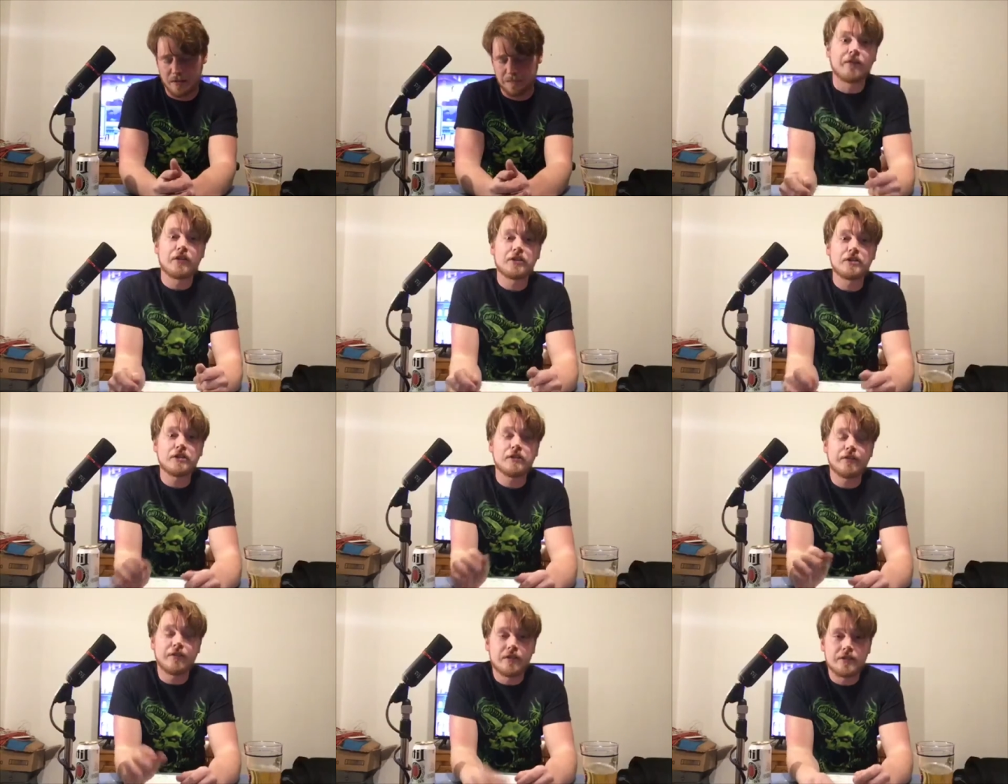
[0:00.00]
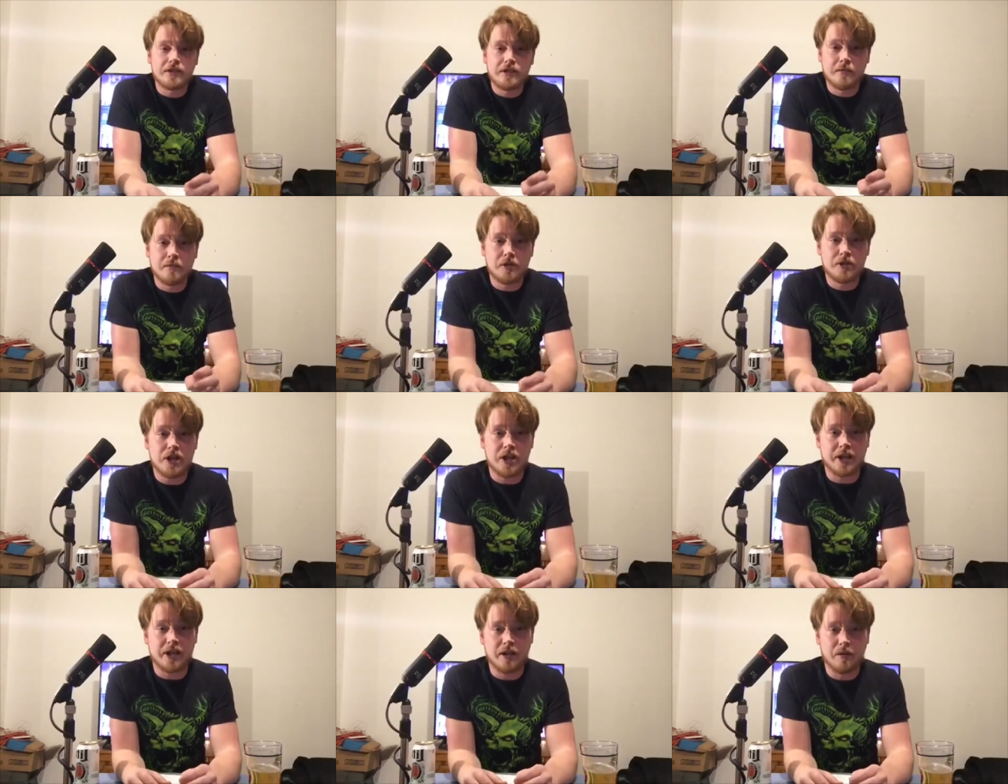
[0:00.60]
If this is the first time you're
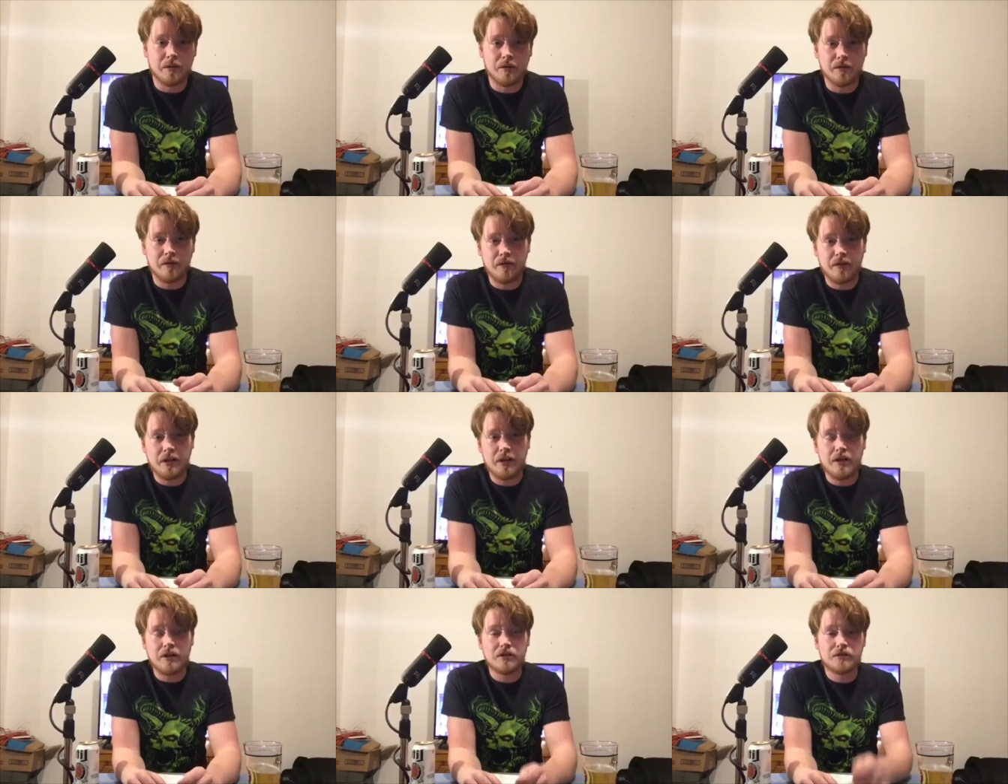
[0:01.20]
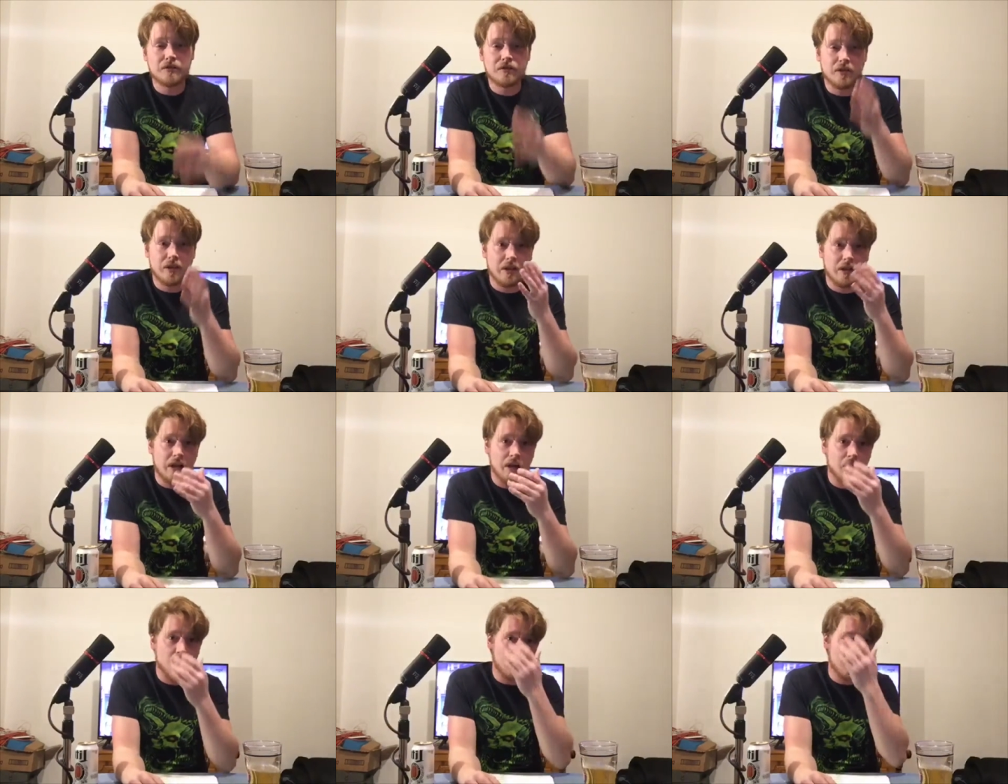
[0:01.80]
checking out one of our videos,
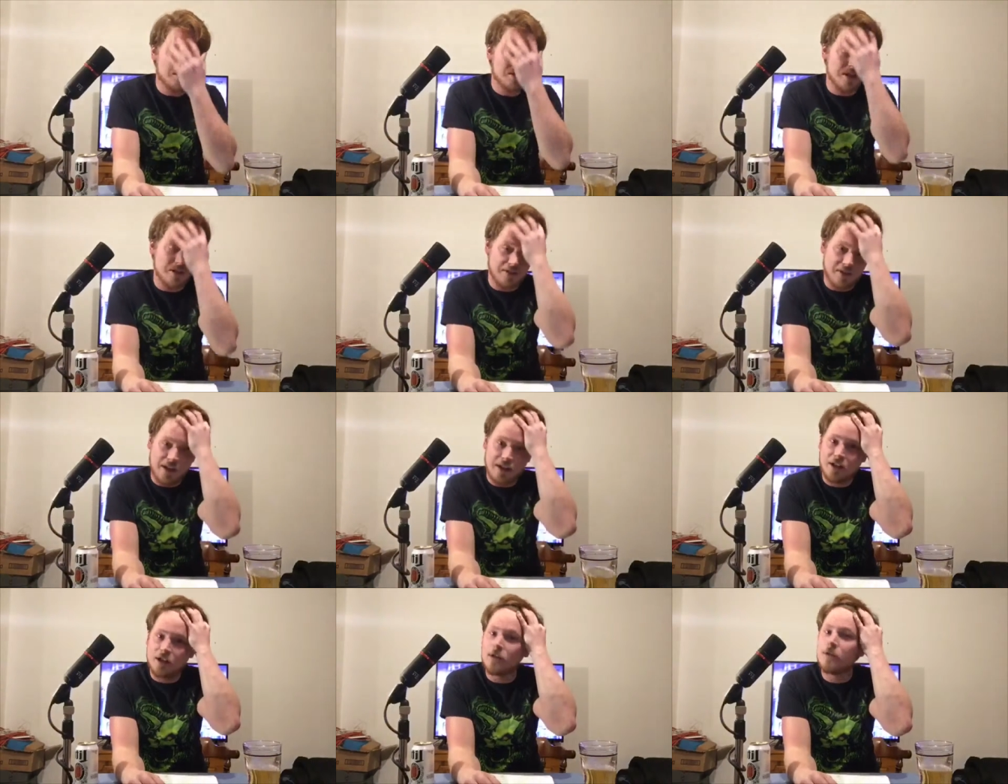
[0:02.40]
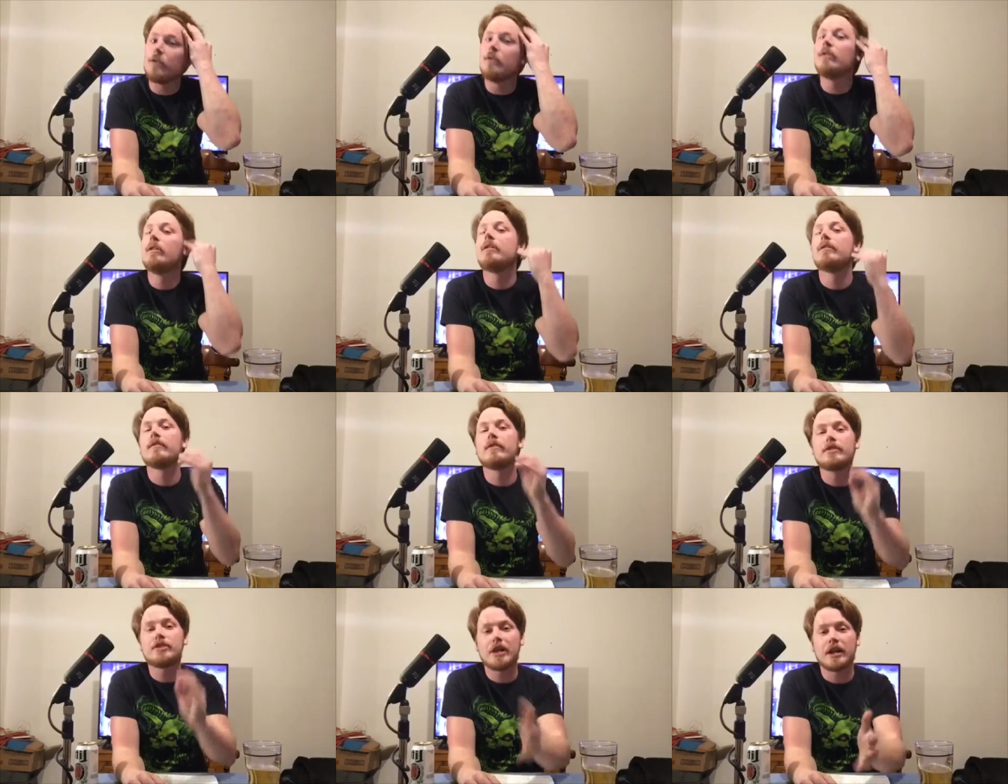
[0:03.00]
I want to say thank you
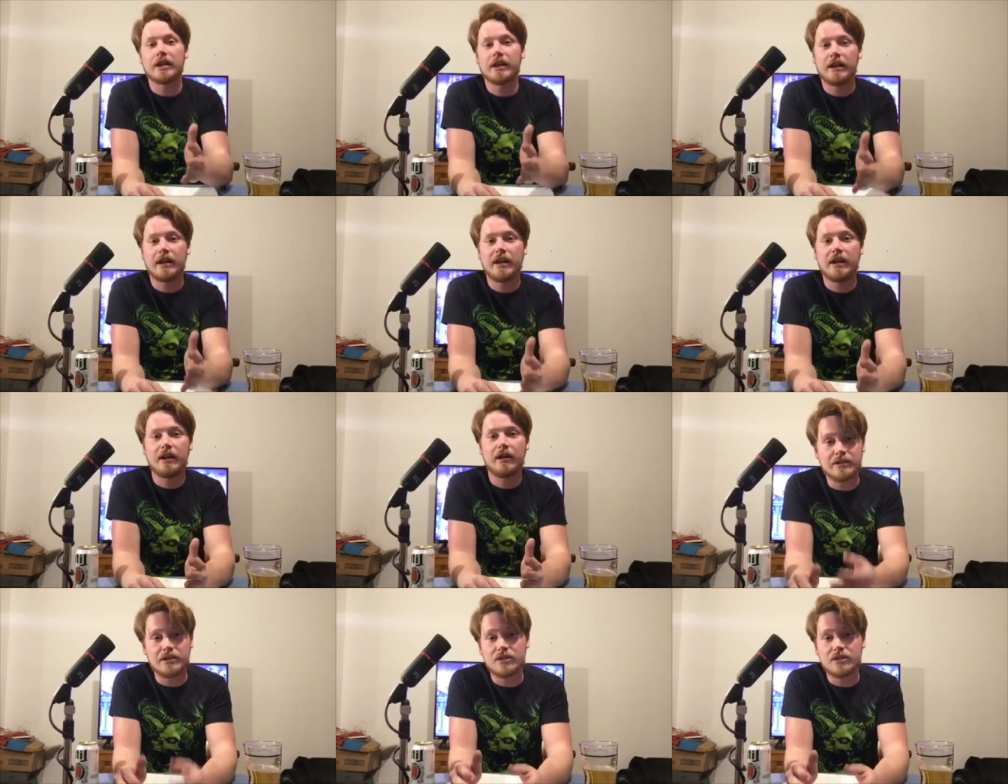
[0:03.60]
for checking it out.